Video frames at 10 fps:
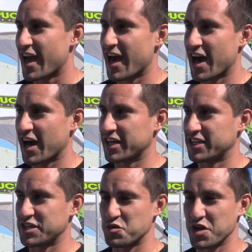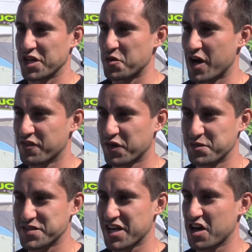Uh, he did really well for
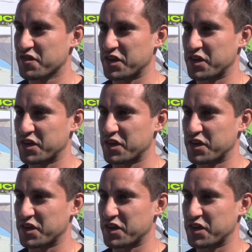himself.